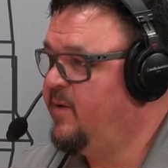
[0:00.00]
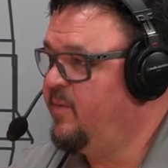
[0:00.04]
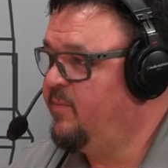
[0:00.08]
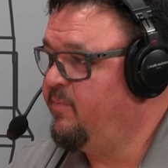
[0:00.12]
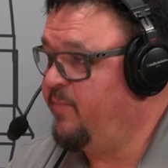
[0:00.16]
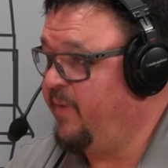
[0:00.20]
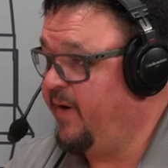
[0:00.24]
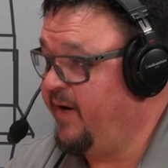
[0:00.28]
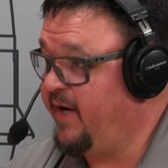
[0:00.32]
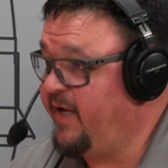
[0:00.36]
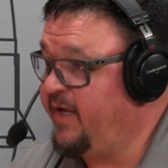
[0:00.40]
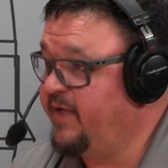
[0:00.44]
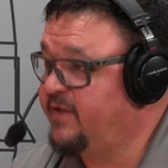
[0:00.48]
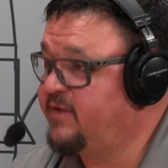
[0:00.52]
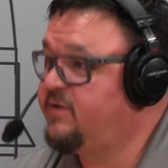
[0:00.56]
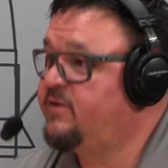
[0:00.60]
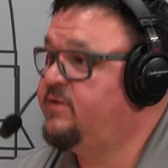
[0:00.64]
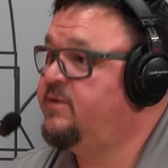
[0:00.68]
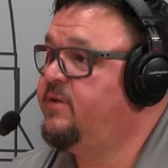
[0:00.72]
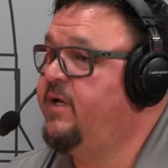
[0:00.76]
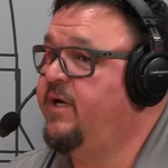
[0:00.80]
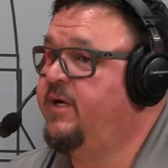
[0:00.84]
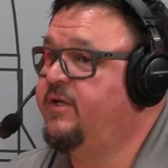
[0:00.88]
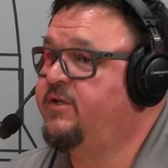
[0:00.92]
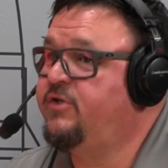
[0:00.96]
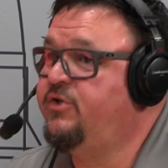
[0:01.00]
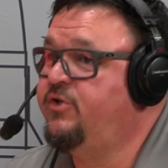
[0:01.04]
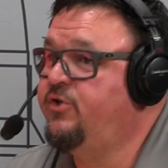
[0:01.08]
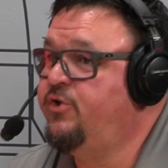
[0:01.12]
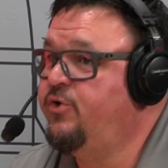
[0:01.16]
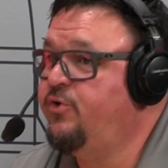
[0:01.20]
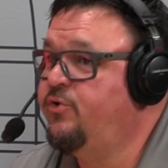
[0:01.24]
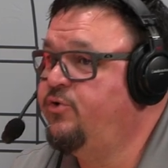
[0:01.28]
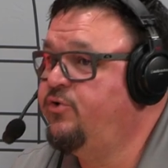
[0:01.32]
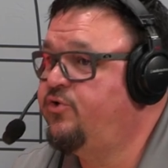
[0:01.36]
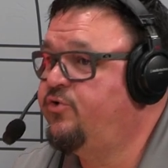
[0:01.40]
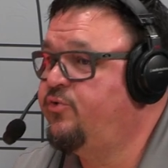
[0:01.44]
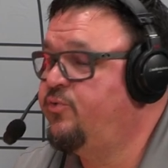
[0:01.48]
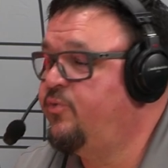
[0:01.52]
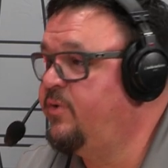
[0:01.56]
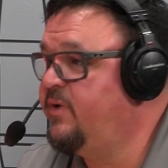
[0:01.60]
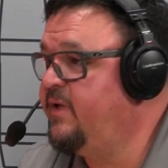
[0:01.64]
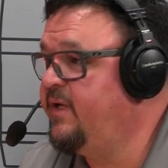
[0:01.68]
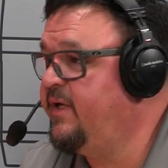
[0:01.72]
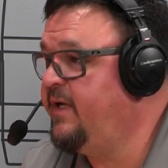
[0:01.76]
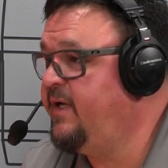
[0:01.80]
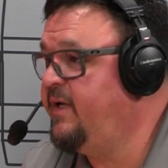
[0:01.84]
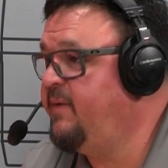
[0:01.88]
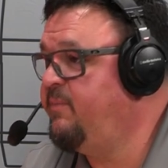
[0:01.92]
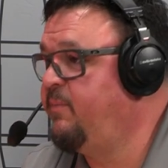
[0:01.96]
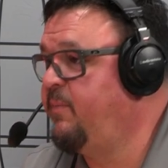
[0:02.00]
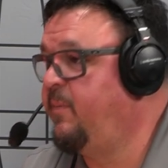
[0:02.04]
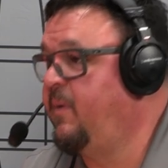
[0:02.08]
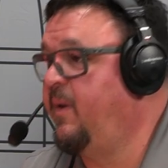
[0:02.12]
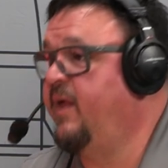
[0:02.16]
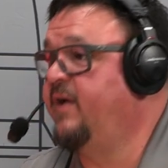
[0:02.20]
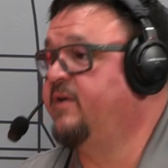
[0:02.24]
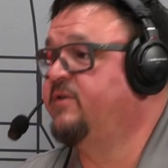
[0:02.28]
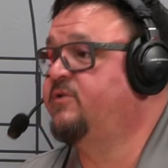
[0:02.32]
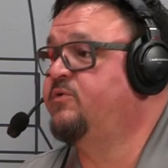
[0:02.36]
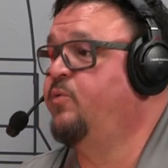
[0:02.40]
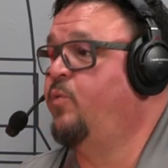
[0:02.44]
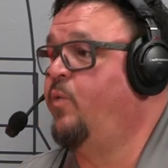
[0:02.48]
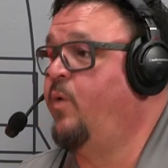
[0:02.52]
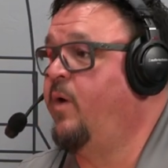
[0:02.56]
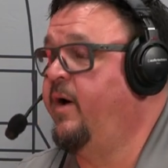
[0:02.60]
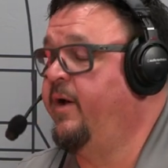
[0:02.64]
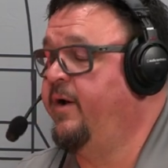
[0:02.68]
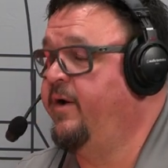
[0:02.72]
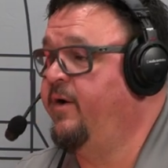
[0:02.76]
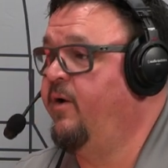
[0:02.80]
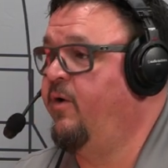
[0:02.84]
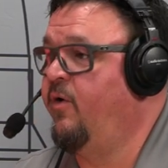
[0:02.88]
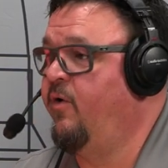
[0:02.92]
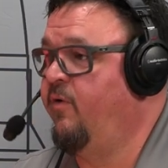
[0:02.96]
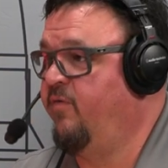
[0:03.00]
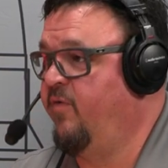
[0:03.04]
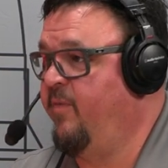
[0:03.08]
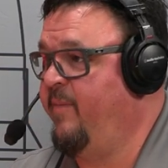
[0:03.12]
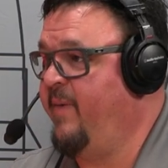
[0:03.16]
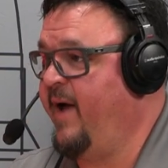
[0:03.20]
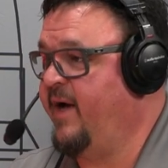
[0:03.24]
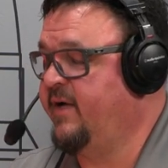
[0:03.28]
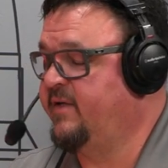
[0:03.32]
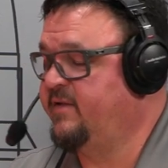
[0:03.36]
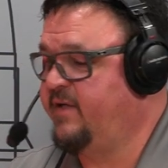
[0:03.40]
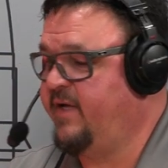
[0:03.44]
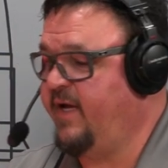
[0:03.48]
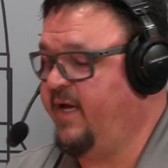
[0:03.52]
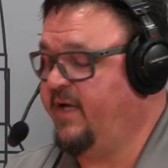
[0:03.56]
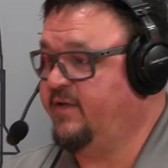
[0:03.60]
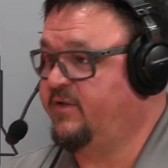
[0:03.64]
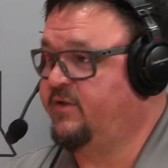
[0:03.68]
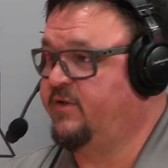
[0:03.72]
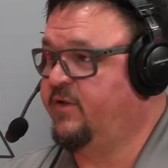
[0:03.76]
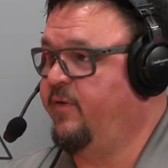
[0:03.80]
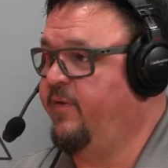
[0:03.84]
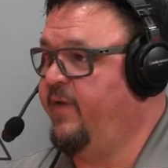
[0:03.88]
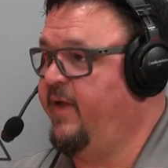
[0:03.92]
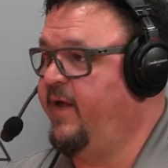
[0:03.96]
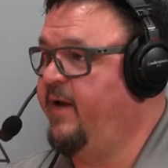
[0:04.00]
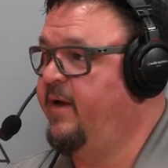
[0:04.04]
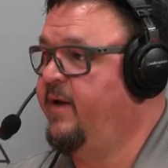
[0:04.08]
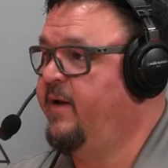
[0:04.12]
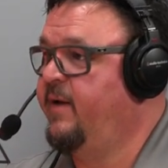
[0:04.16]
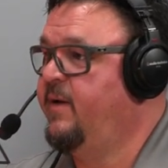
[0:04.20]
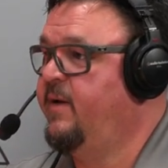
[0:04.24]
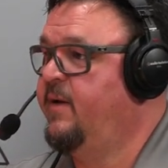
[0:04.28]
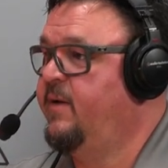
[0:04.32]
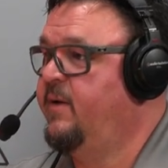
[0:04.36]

But it's, it's usually plus one over max case, so that